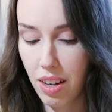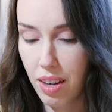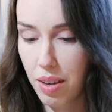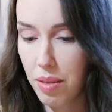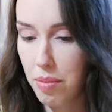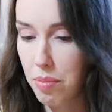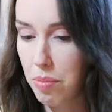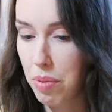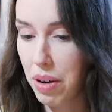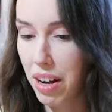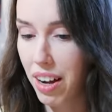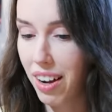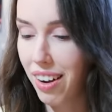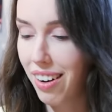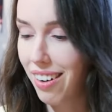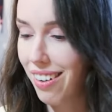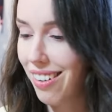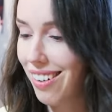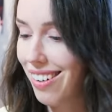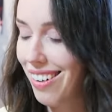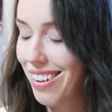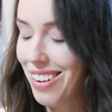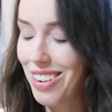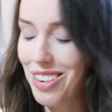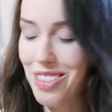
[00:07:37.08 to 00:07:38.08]
But,
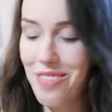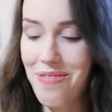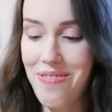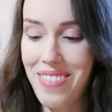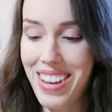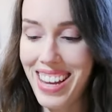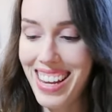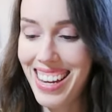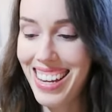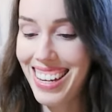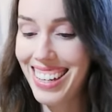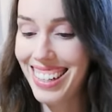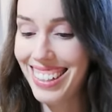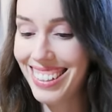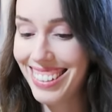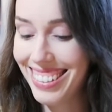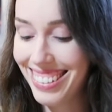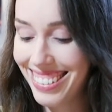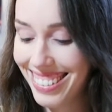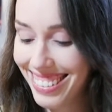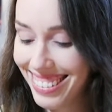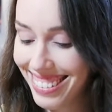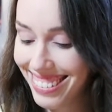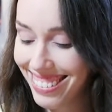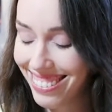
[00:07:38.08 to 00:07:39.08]
oh man,
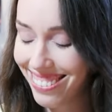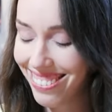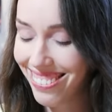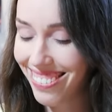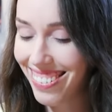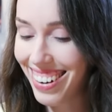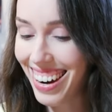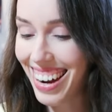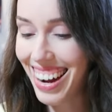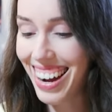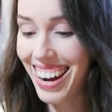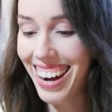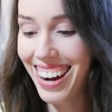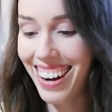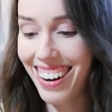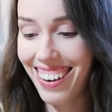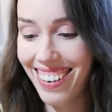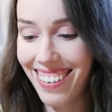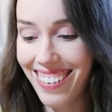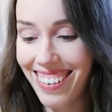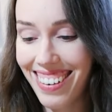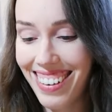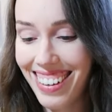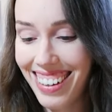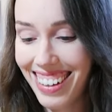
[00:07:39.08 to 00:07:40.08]

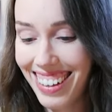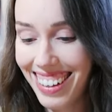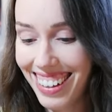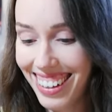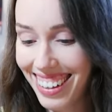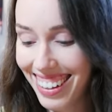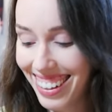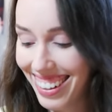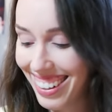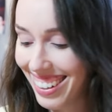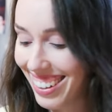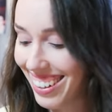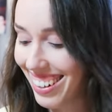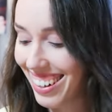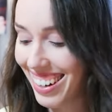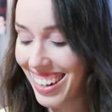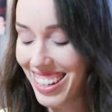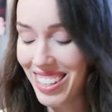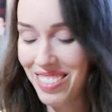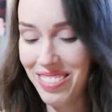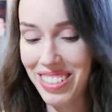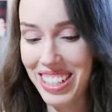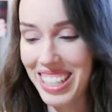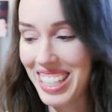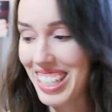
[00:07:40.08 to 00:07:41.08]
wow. I
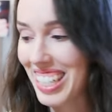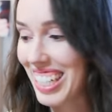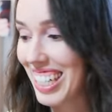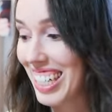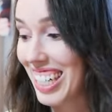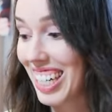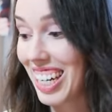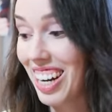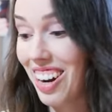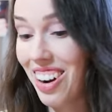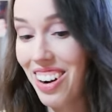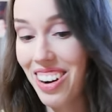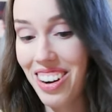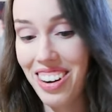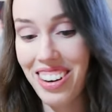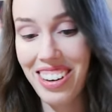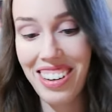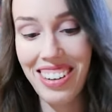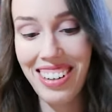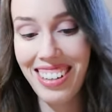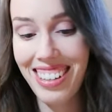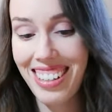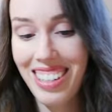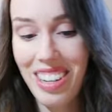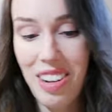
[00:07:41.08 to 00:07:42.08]
am
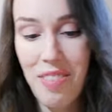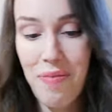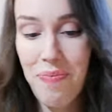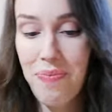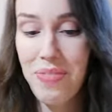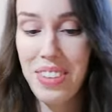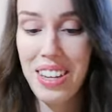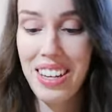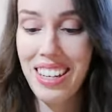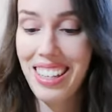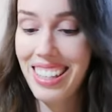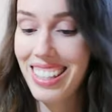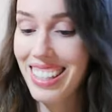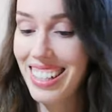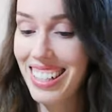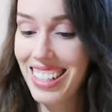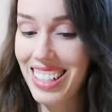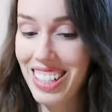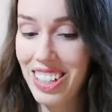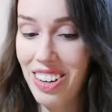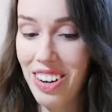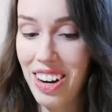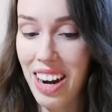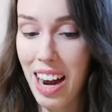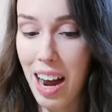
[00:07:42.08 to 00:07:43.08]
so,
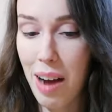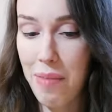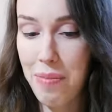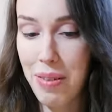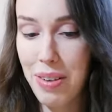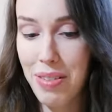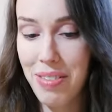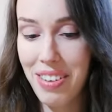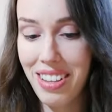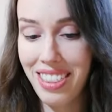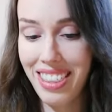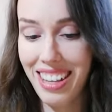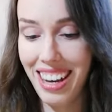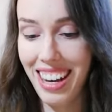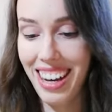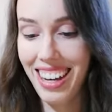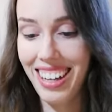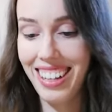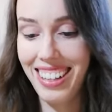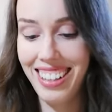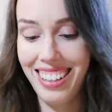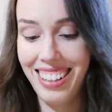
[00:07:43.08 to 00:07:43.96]
so happy with that.